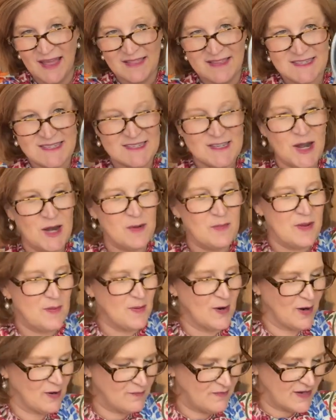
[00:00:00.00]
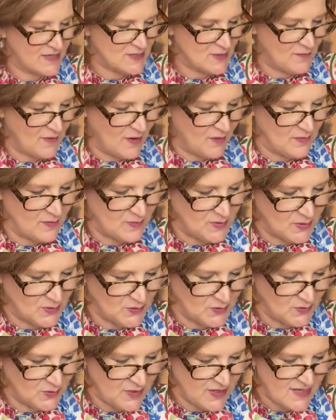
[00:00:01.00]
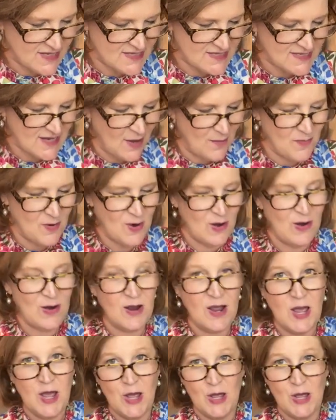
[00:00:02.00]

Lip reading: This is going to be perfect around the pool this summer.